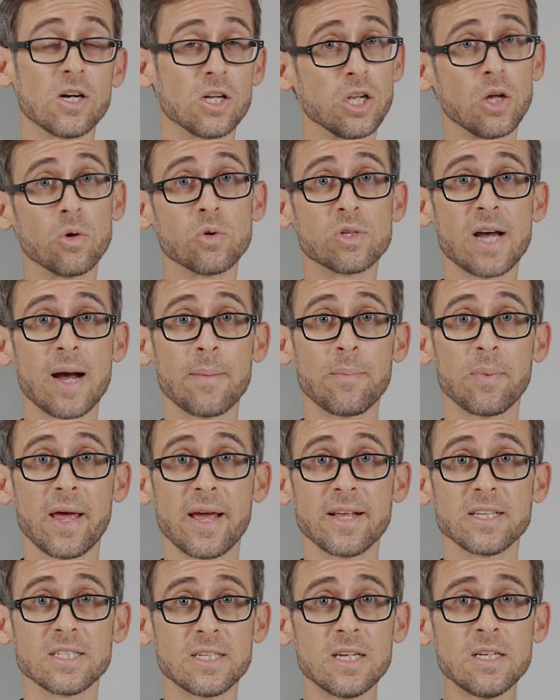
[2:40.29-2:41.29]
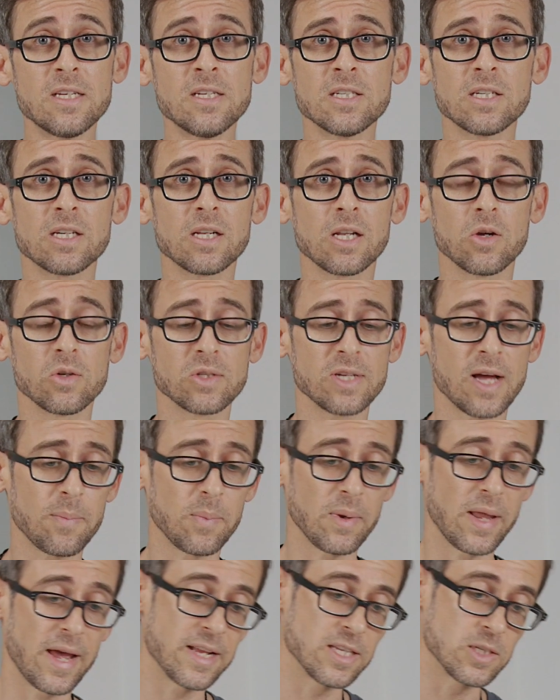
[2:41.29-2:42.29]
close-up lens. This is a
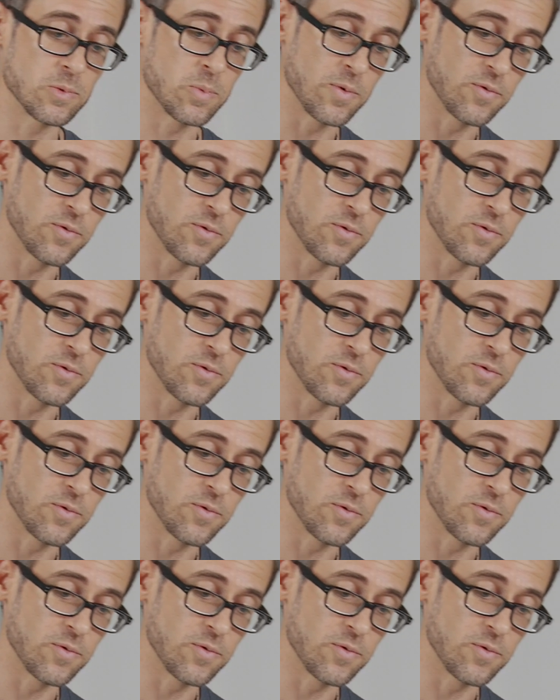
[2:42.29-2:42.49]
close-up lens